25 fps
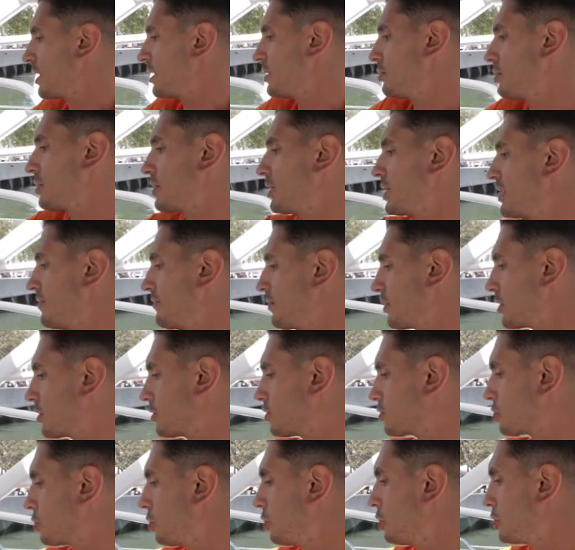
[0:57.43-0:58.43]
and you can even
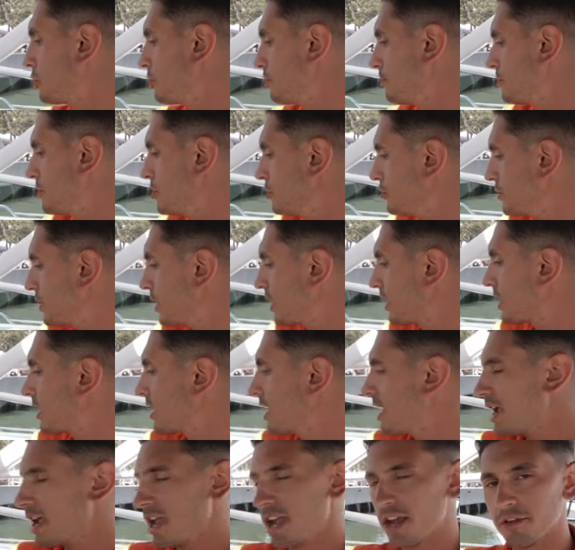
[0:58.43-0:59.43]
control your music
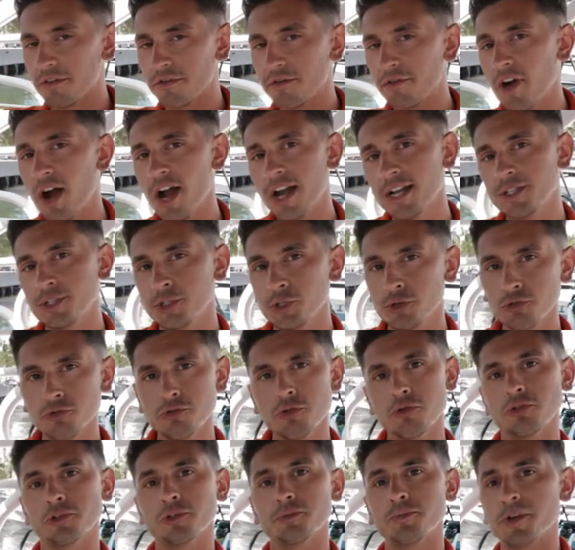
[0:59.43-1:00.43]
and fine-tune
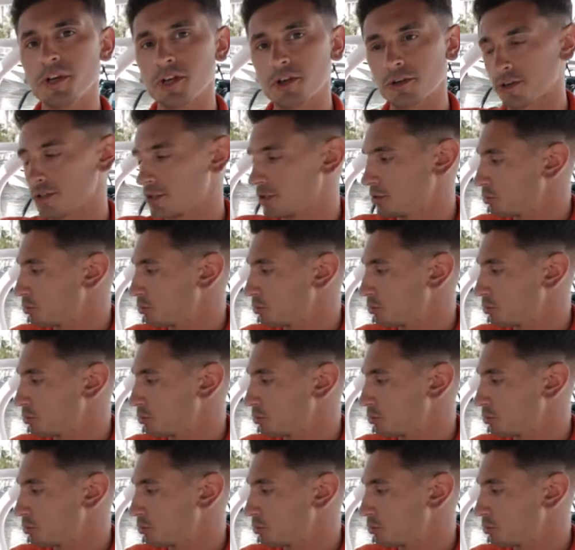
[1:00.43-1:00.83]
those speakers